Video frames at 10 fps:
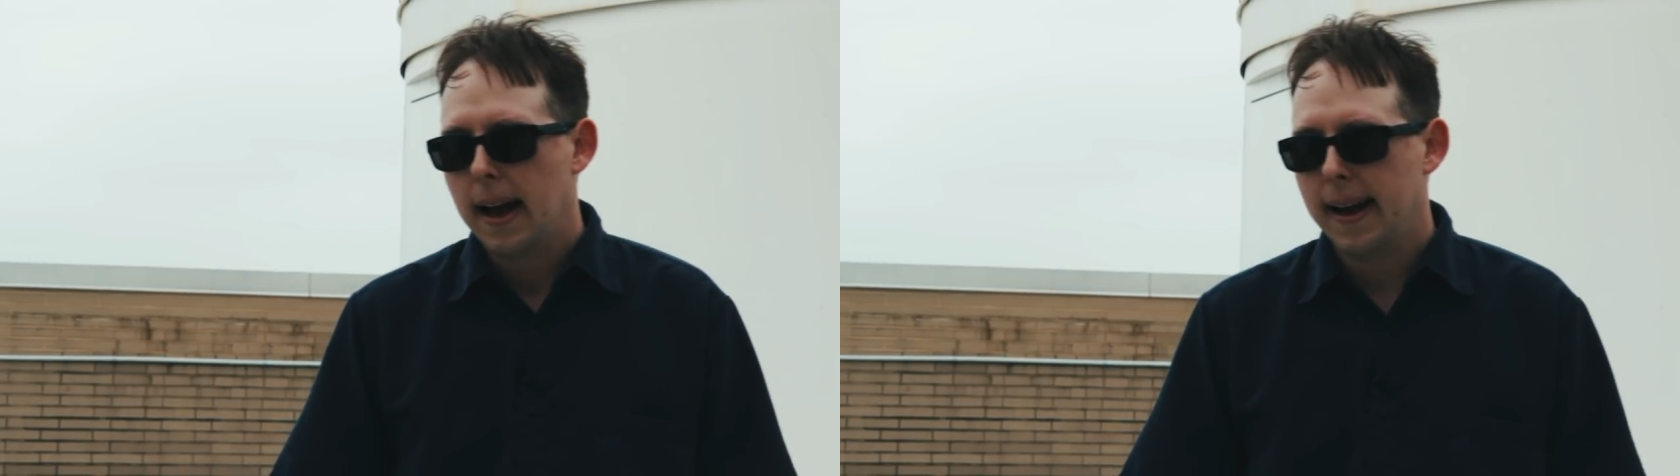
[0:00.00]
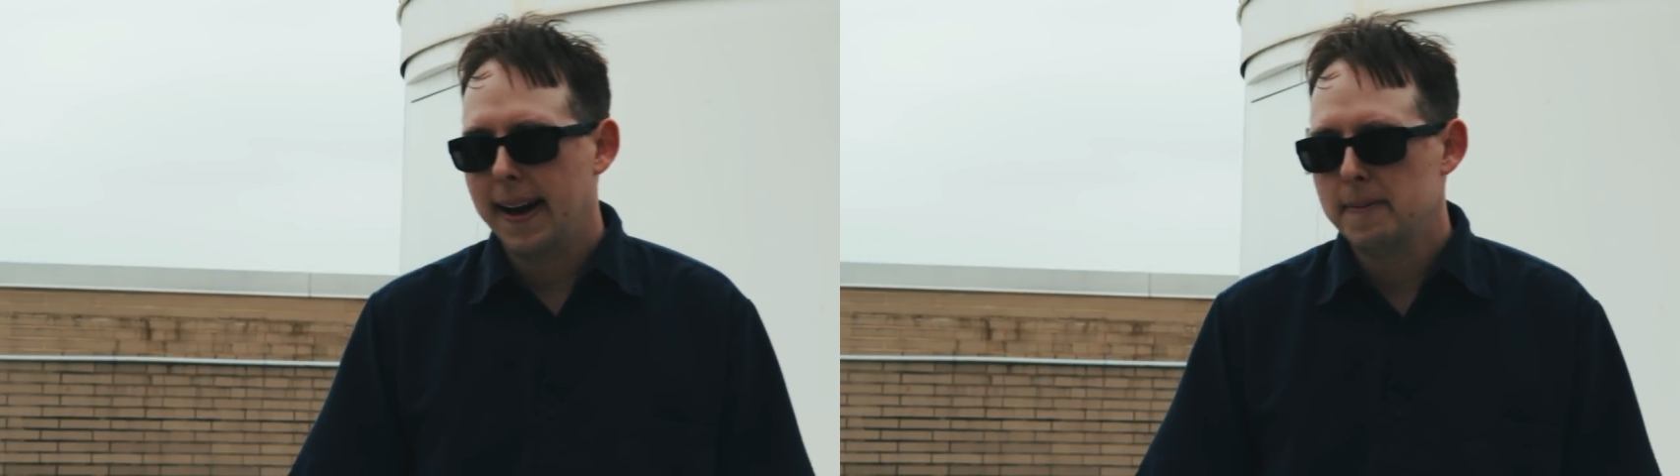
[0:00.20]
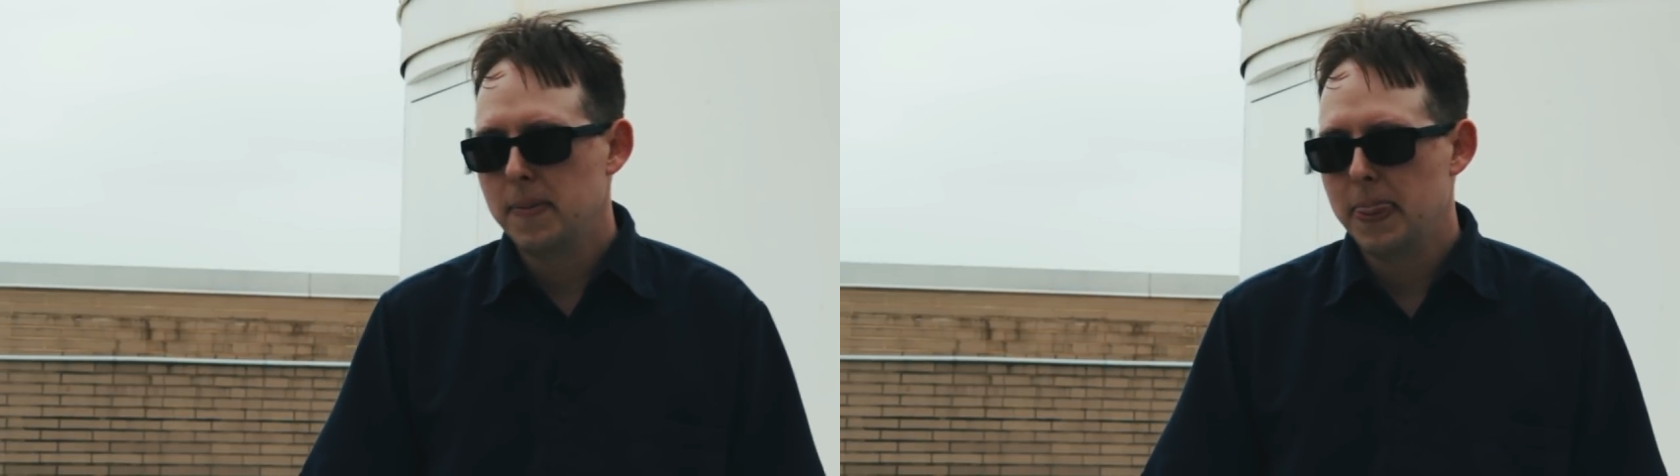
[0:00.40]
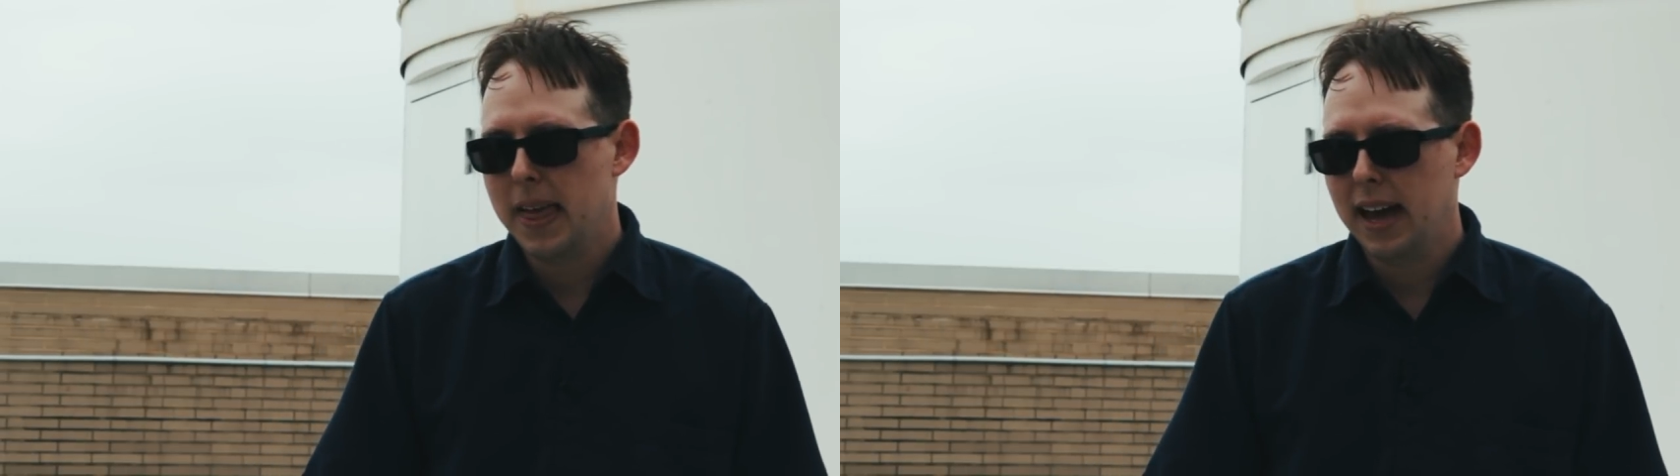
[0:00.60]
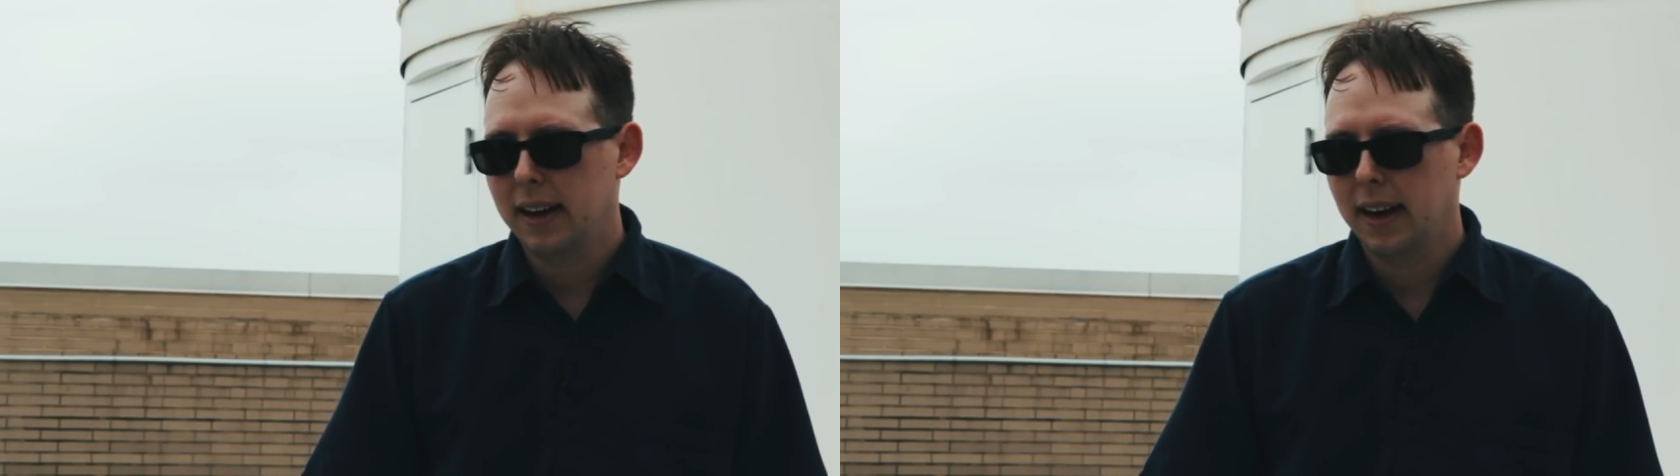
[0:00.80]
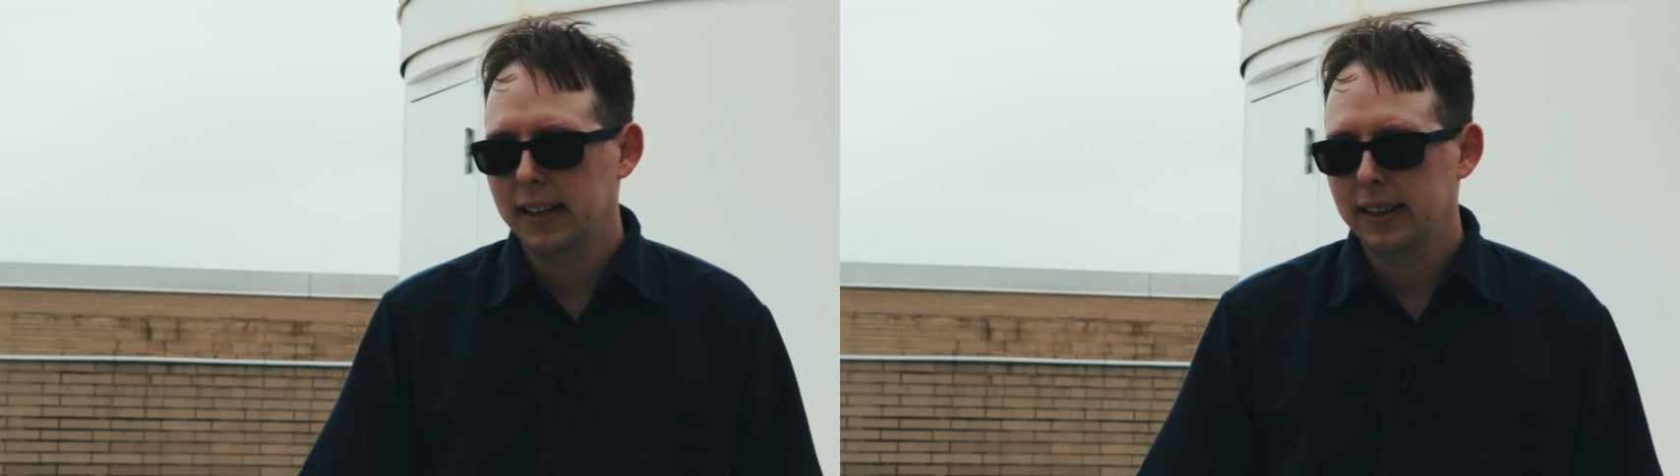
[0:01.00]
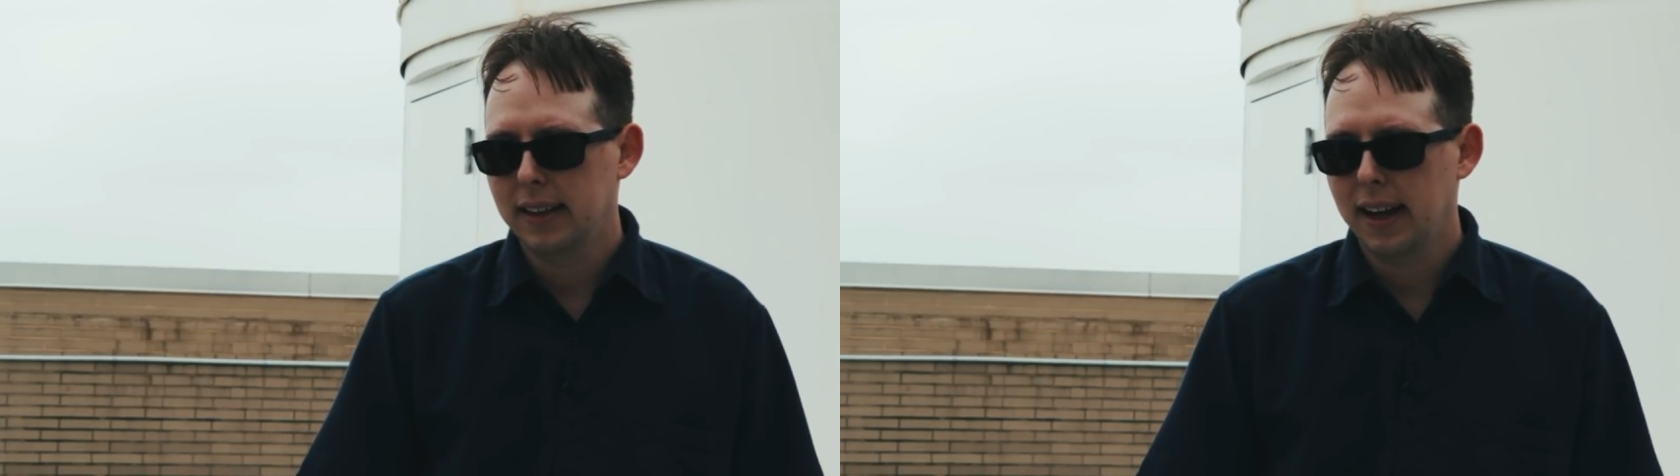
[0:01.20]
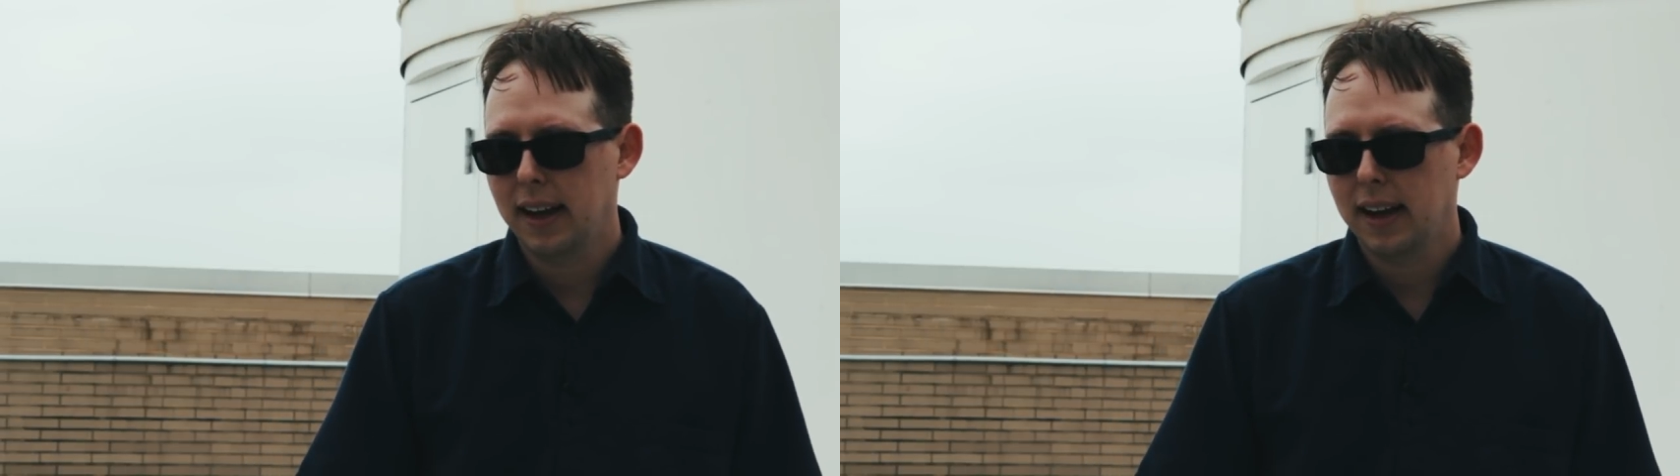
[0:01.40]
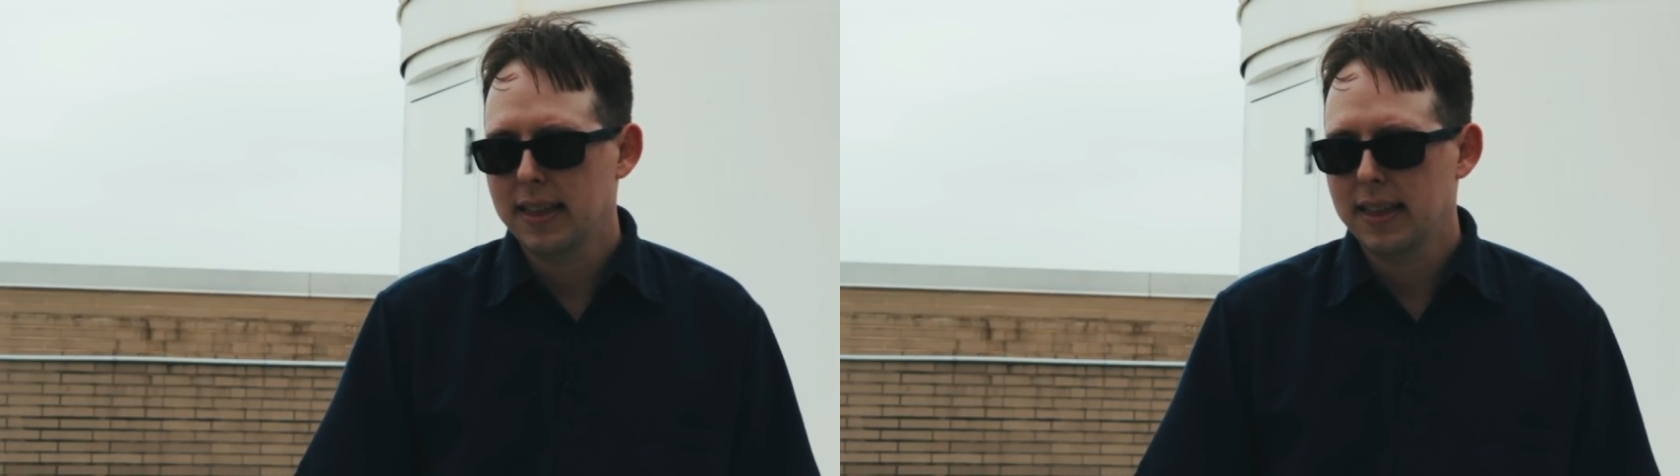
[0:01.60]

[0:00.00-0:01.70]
that I